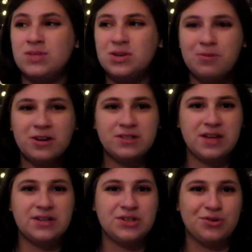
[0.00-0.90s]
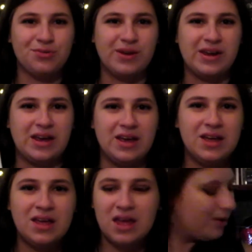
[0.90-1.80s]
super excited to read
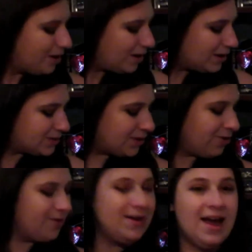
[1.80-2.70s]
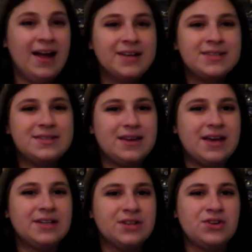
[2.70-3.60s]
it. So next
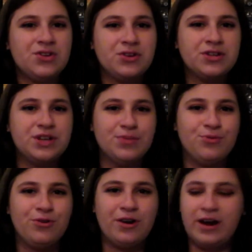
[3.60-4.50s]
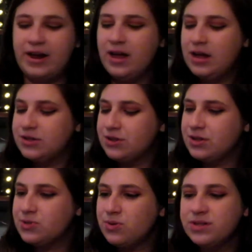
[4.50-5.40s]
is another contemporary. So
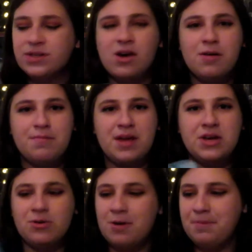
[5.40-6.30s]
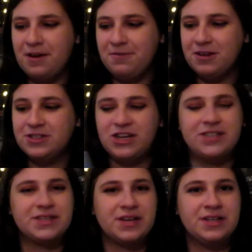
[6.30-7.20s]
this one is called Made You Up by
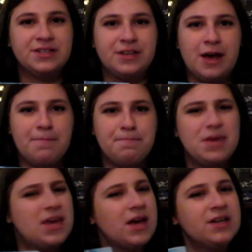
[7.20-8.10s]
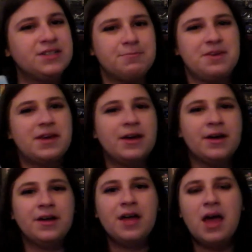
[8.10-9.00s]
Francesca
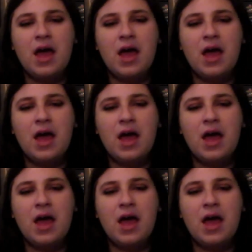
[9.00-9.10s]
Zappia.